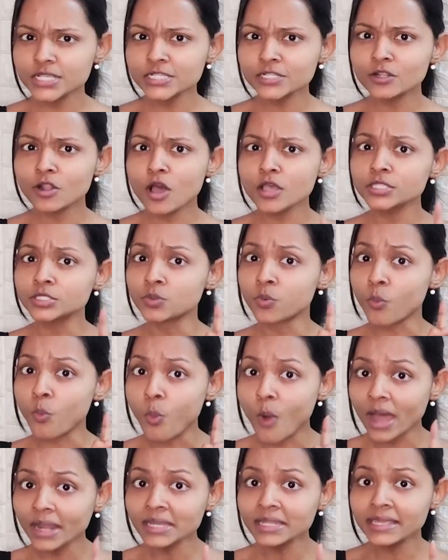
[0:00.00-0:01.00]
just lost
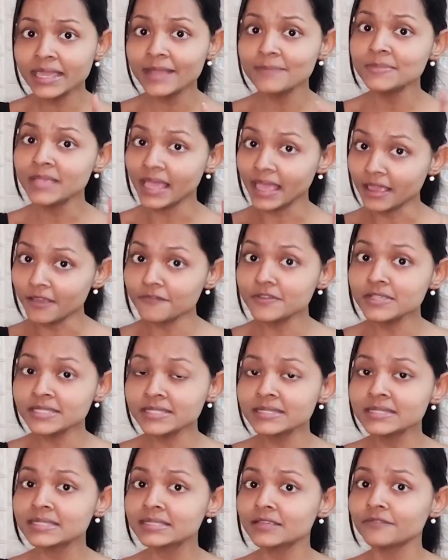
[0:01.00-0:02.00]
one game ever
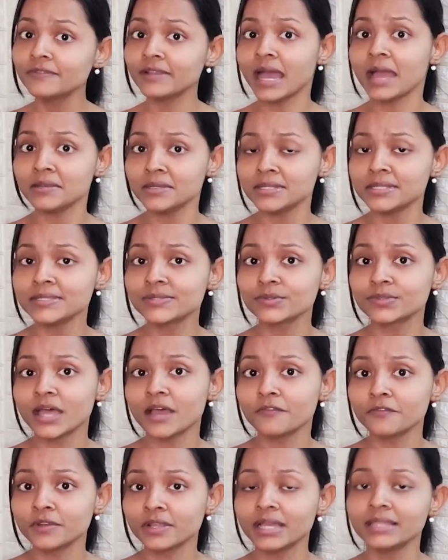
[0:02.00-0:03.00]
since they've landed in
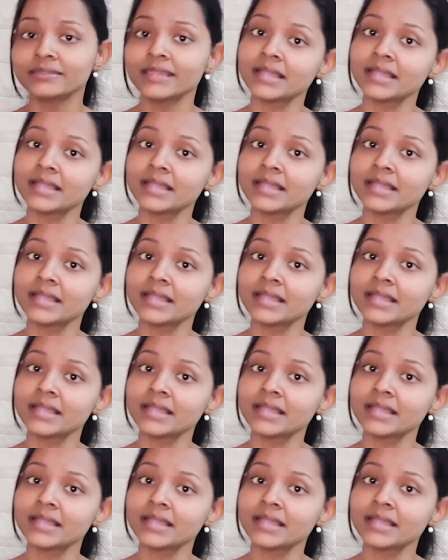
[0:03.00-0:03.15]
South Africa,